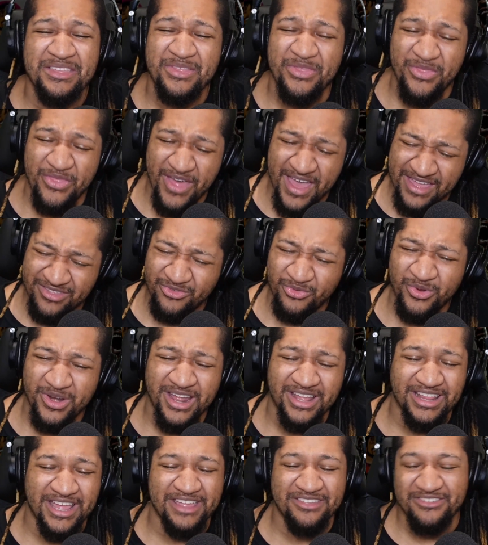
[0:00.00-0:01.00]
That's what I
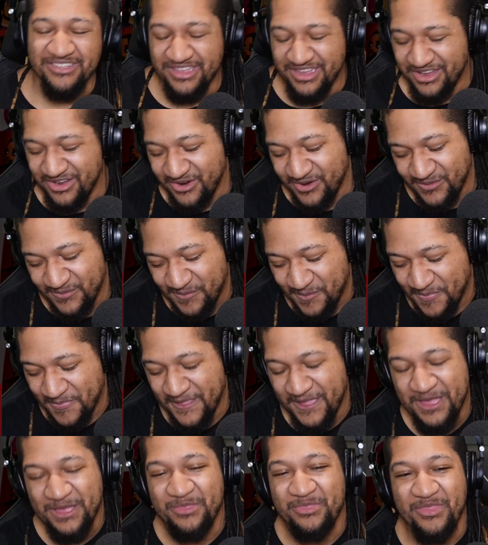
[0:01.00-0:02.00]
like to hear.
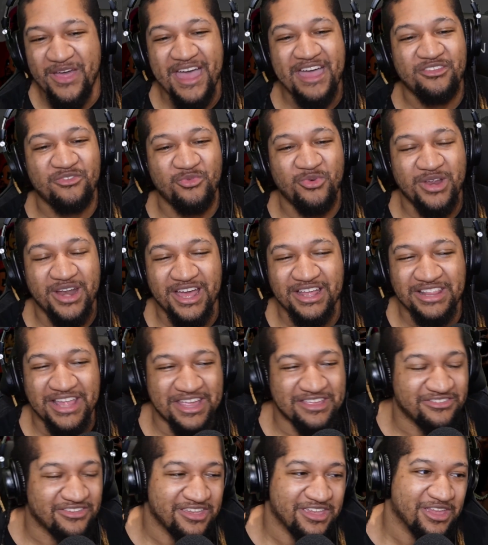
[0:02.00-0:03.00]
That's what I
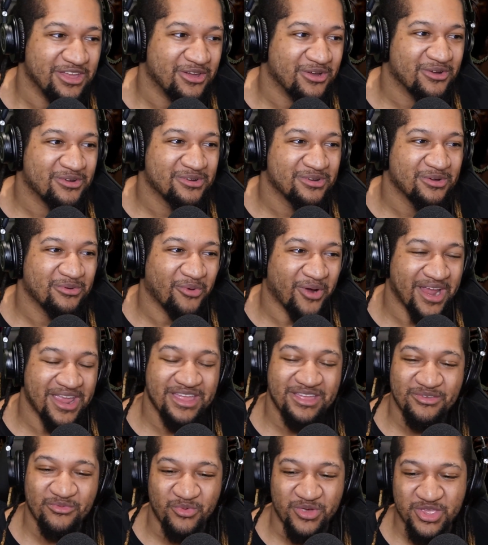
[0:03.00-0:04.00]
like to hear, right?
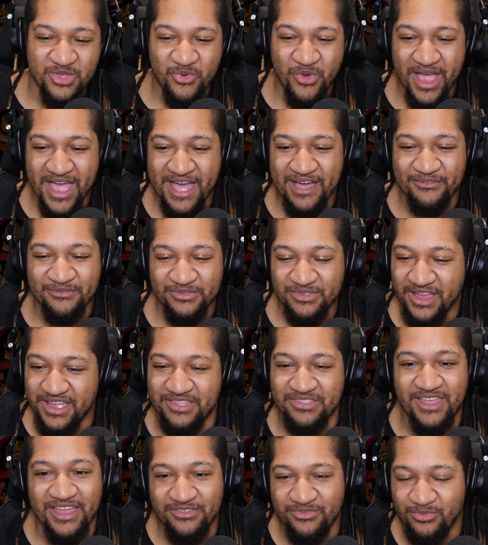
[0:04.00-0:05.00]
When you have, like,
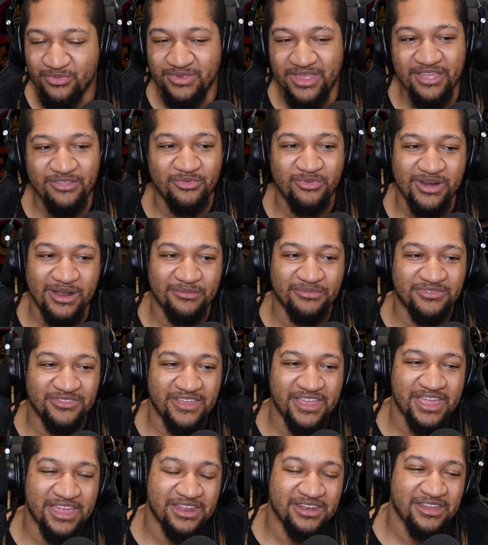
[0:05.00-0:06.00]
that's what I'm
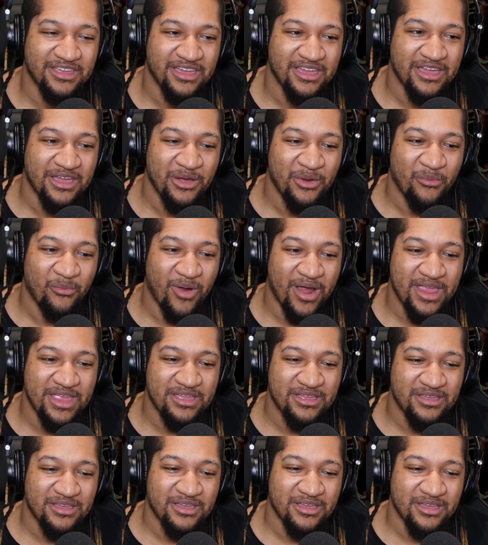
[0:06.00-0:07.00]
saying, right?
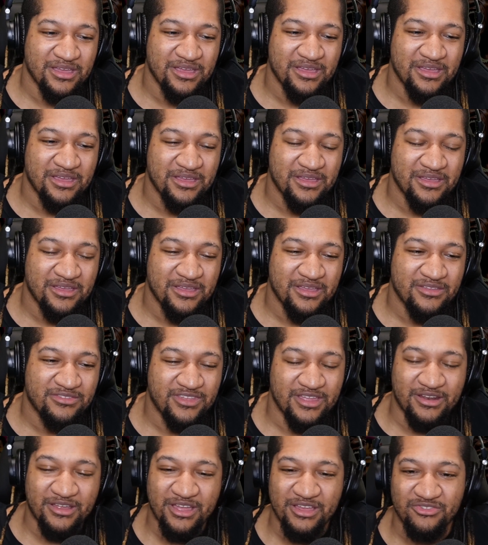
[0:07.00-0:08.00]

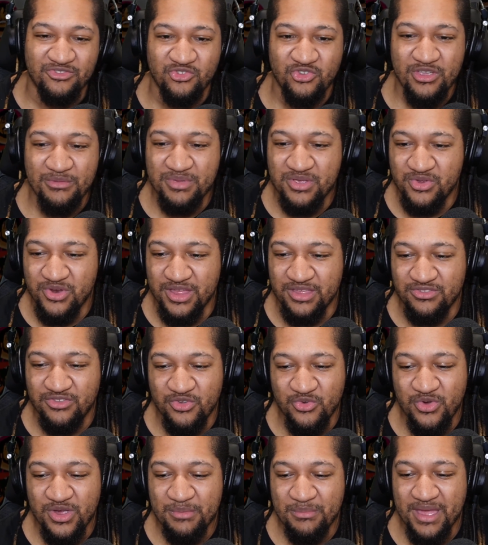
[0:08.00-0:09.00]
Instead of contributing
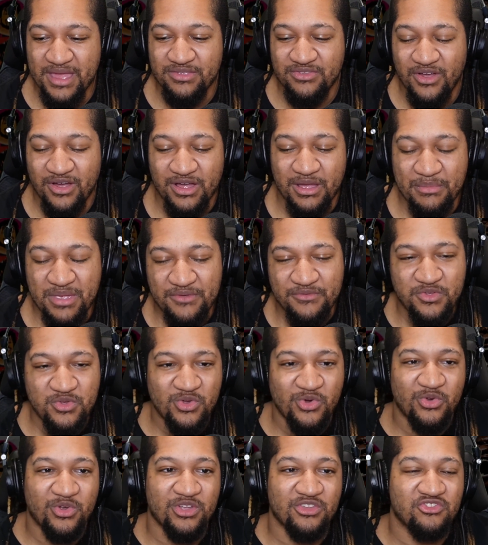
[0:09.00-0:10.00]
to it, man, talk. I mean, if you're
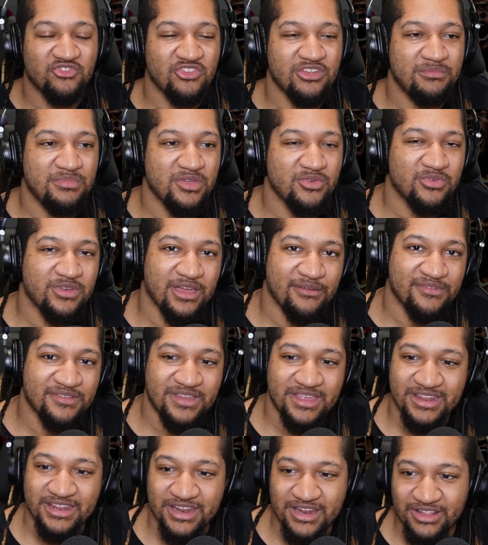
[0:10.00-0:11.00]
going to contribute and
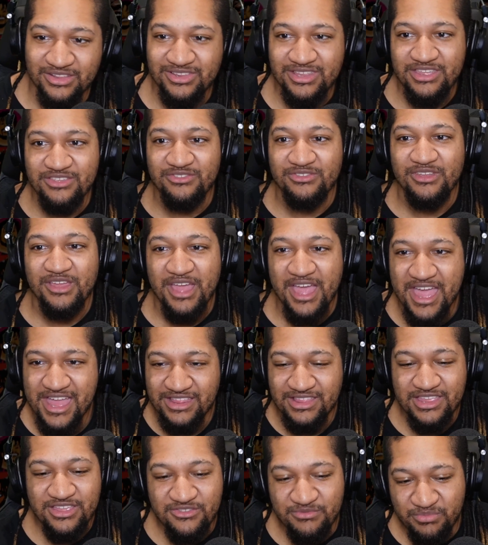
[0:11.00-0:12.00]
everything, then
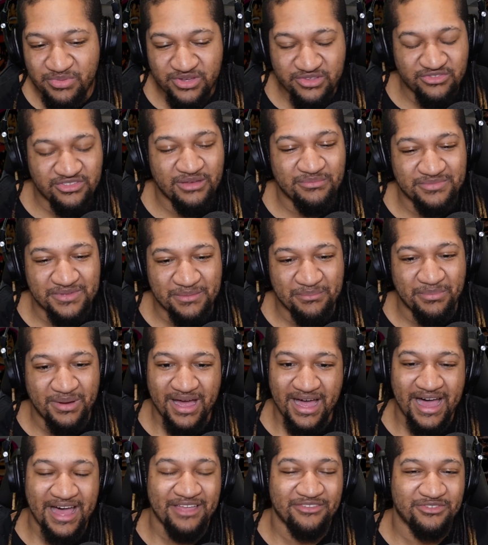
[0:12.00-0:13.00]
at least put something
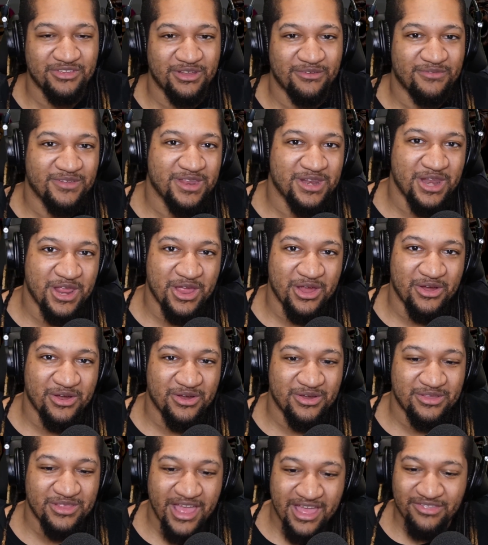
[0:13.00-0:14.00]
positive in there.
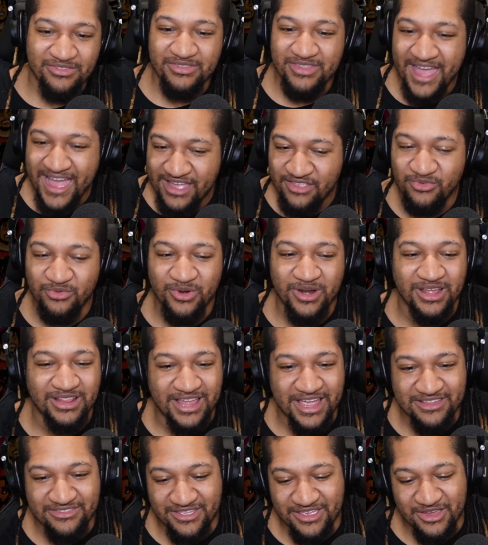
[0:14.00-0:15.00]
That's what I
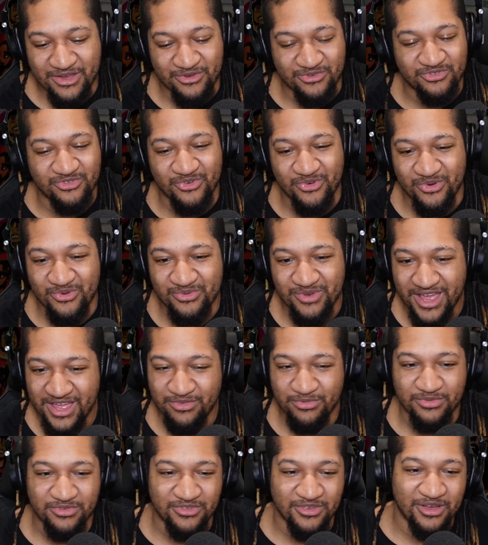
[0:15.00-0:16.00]
like to hear, Scru.
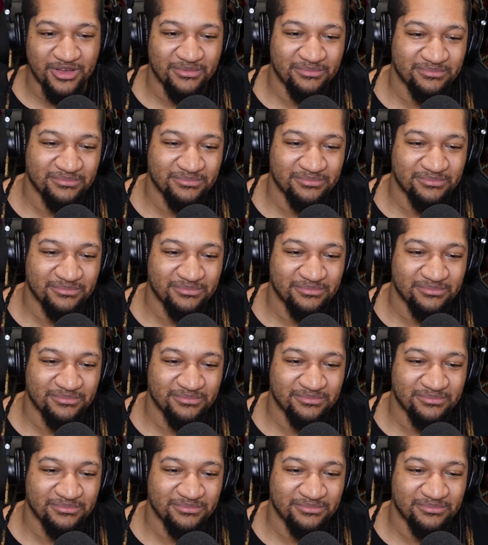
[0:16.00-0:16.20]
That's what's up.